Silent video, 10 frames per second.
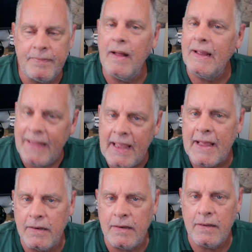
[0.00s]

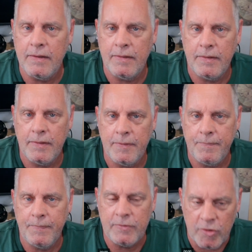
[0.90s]
again,
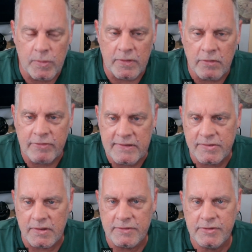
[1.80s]
do a little
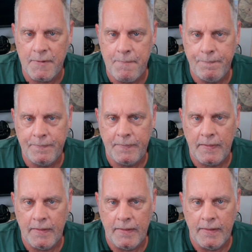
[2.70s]
research.
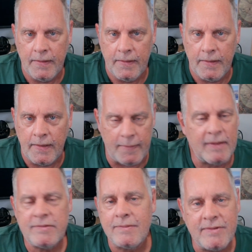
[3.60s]
It
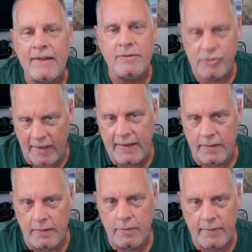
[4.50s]
wasn't Dick
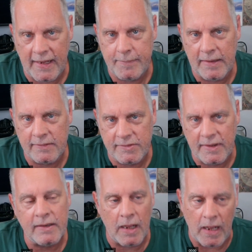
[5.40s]
Cheney who came out and
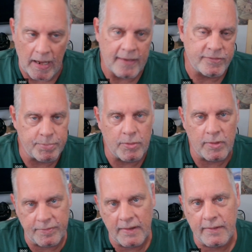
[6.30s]
said, I
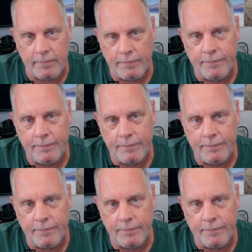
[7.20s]
support fucking